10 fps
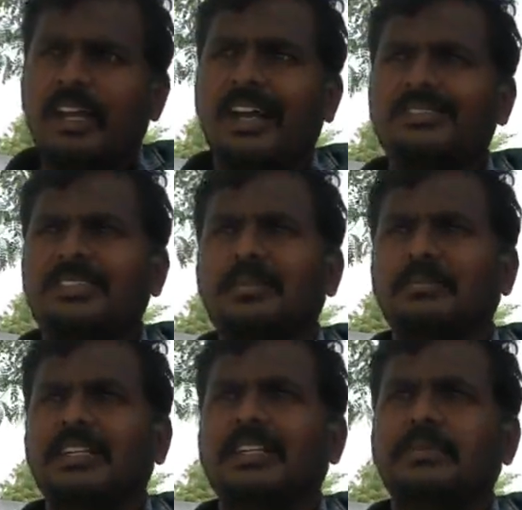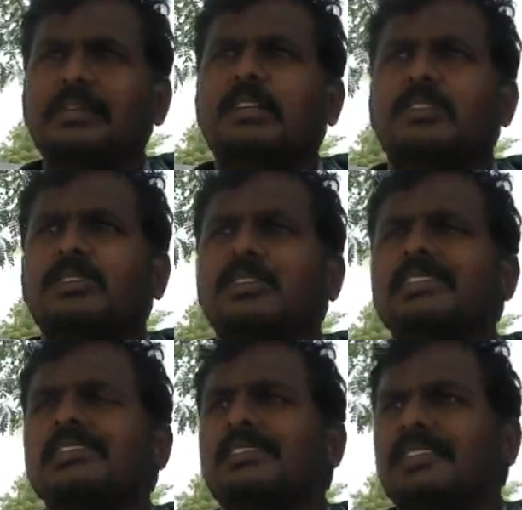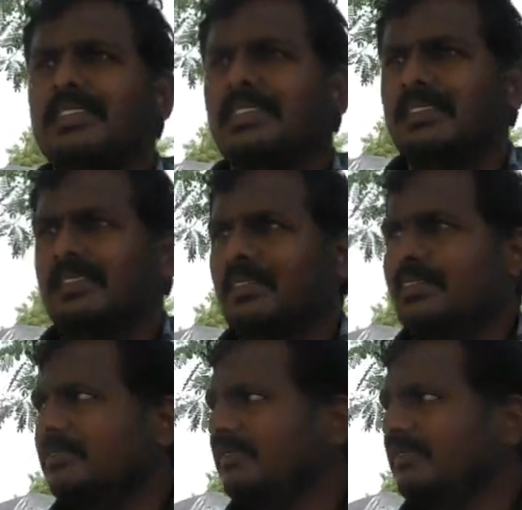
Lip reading: I've seen multiple doctors or